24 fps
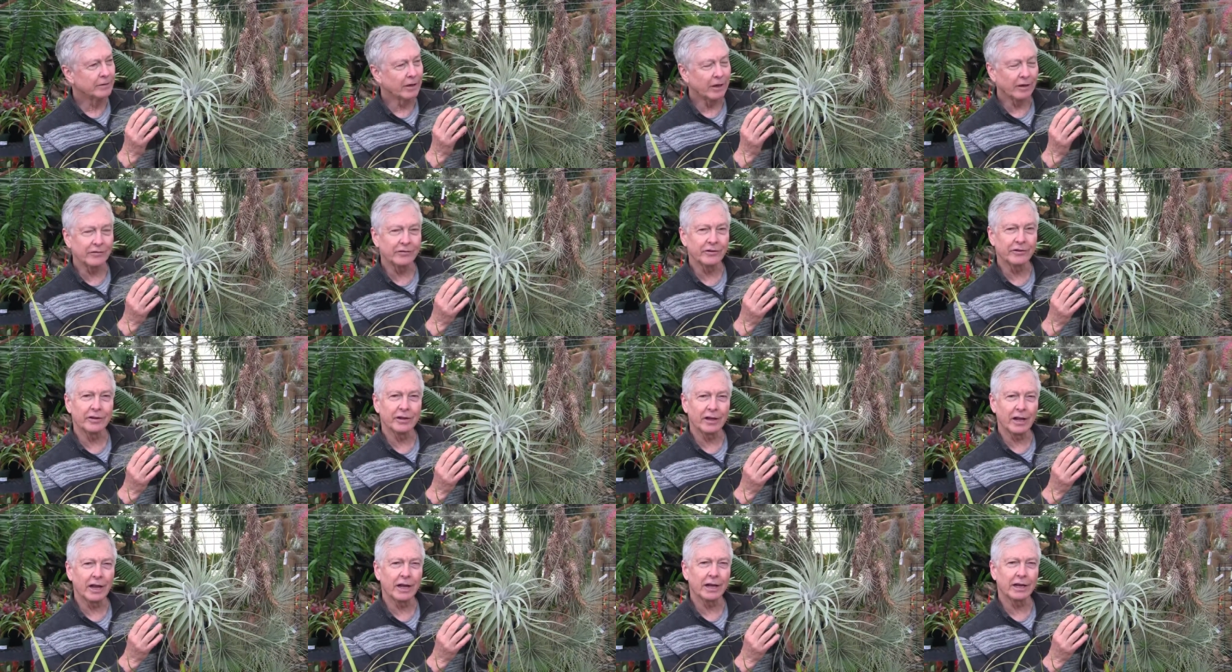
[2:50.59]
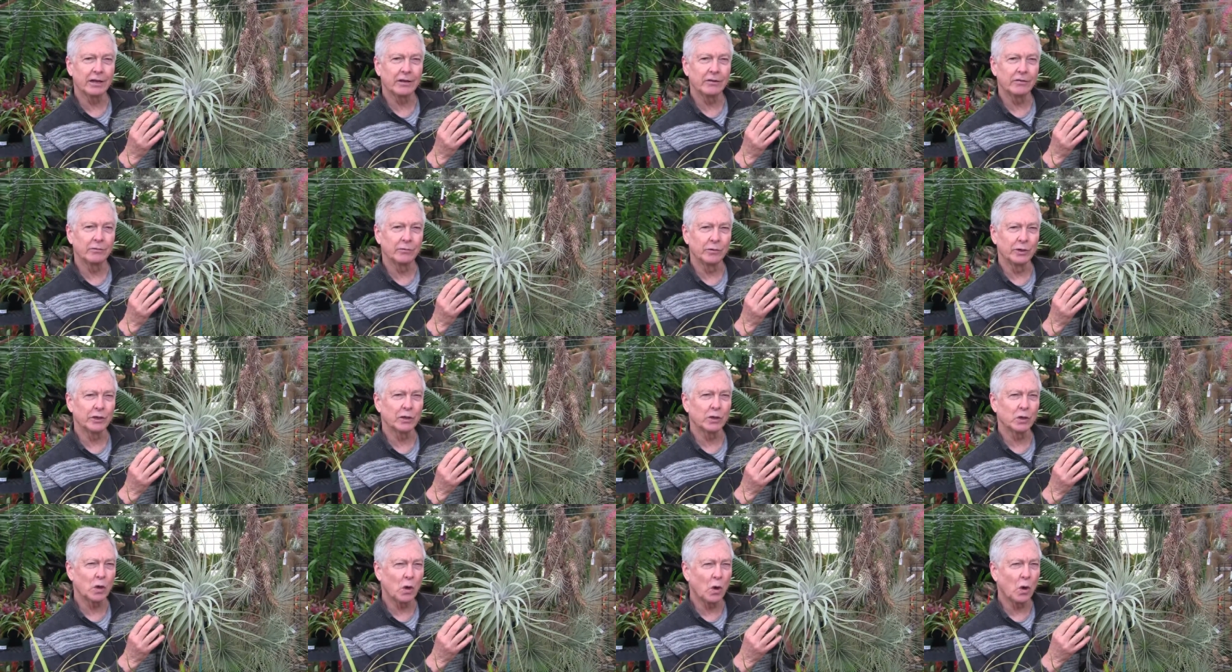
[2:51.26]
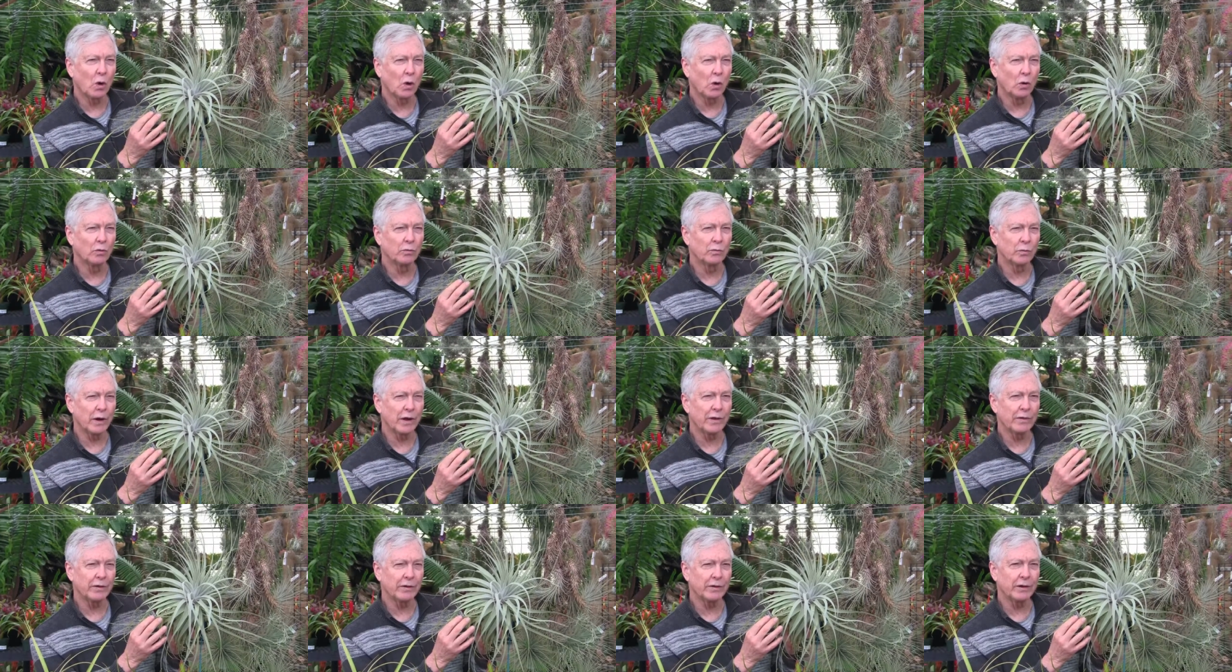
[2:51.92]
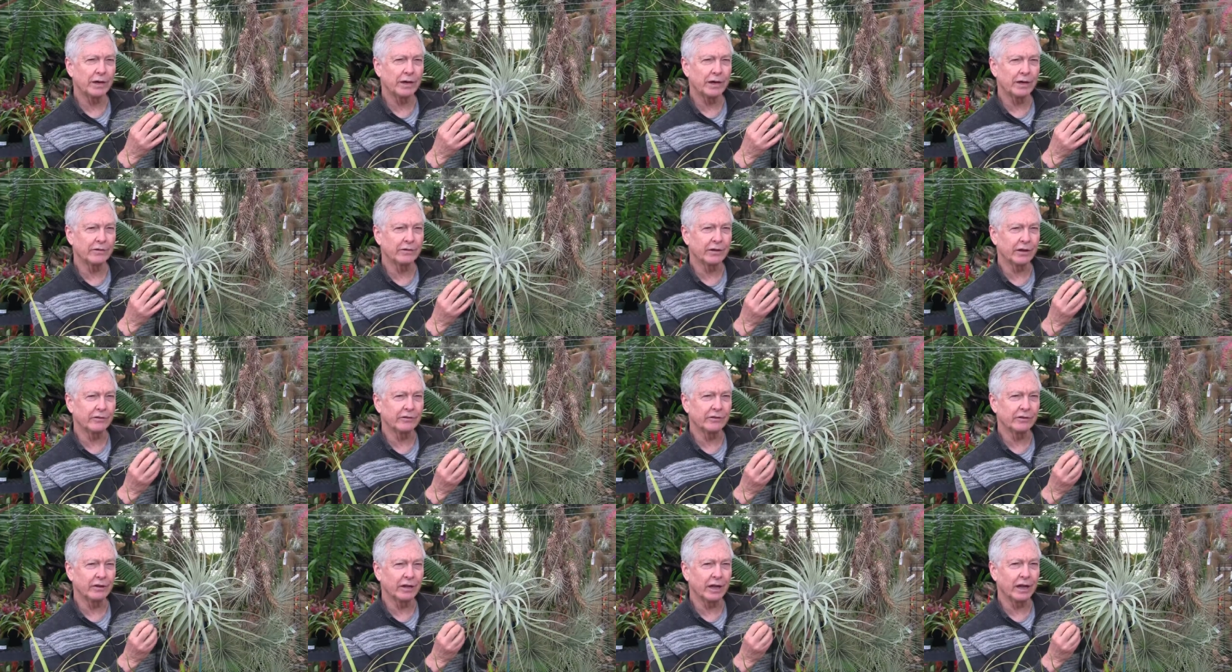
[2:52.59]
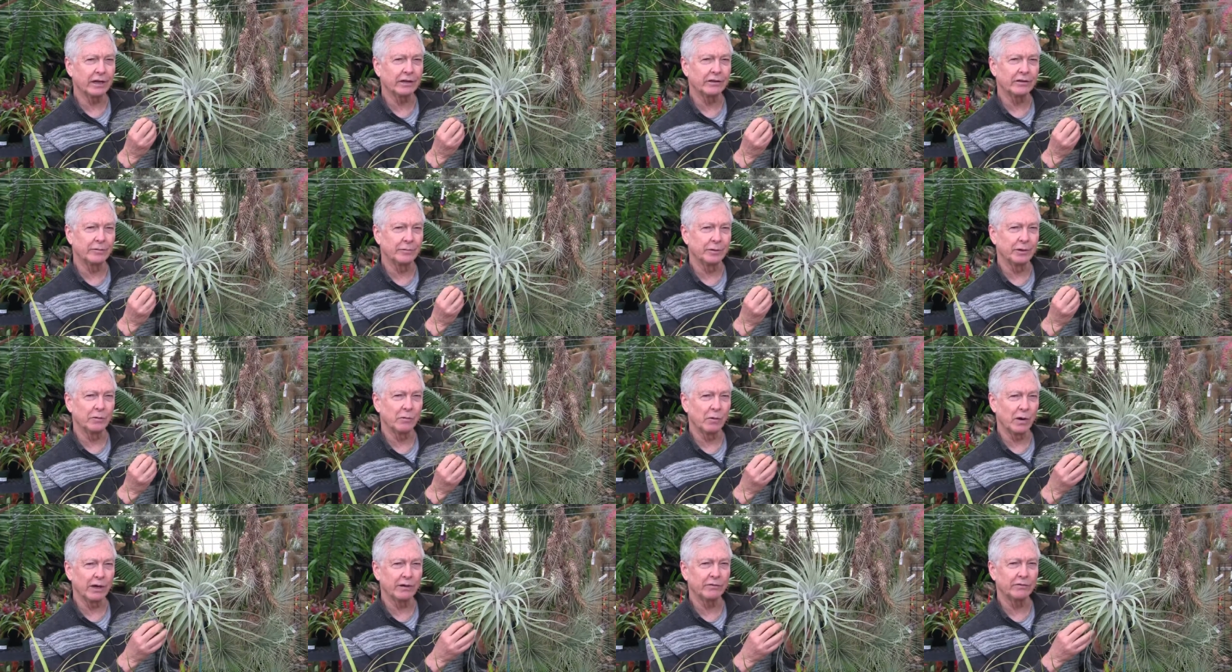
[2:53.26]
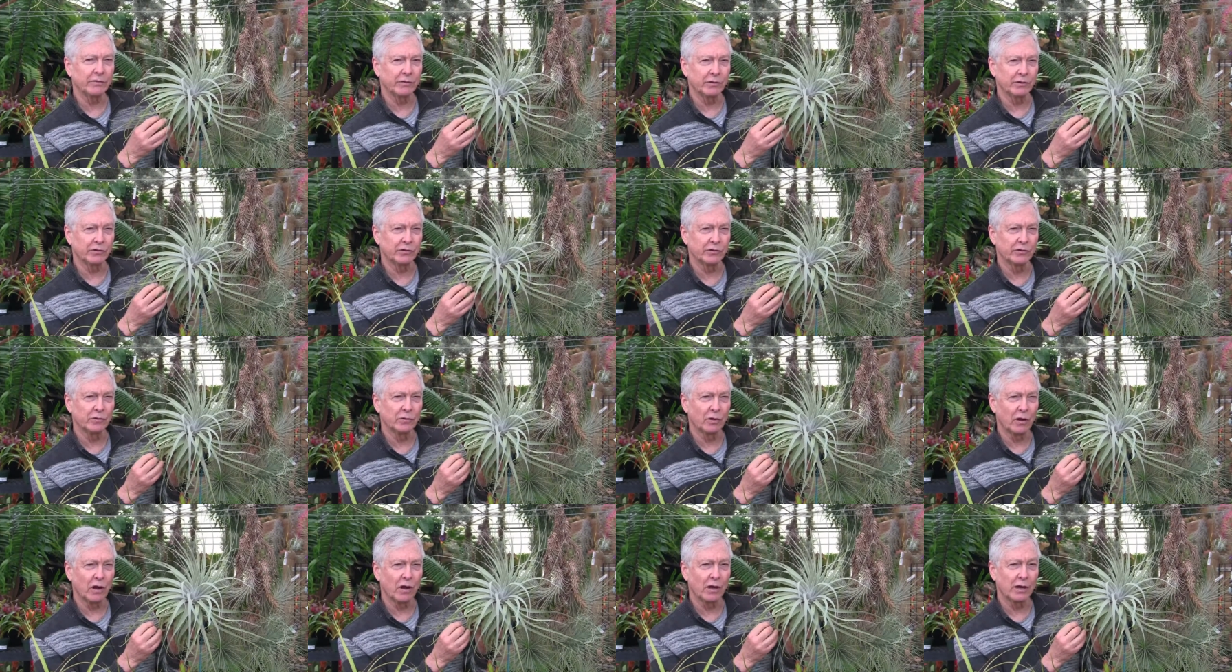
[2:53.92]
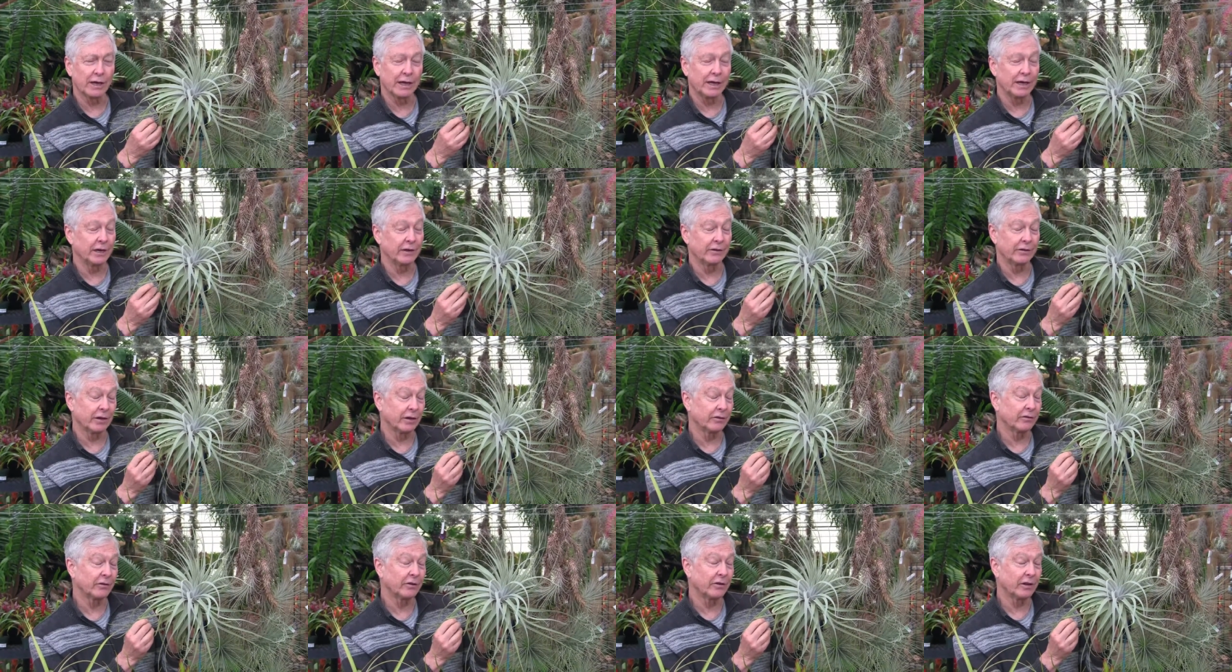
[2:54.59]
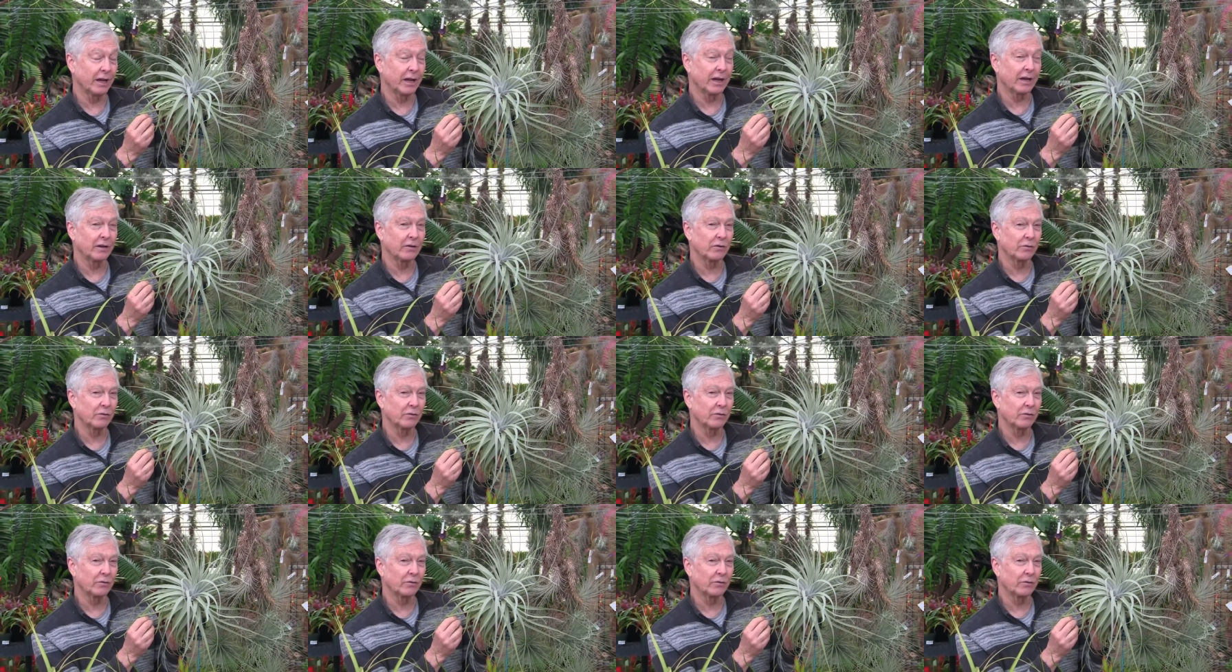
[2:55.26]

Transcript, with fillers: doesn't like real cold weather and it doesn't like to be wet for too long and it doesn't like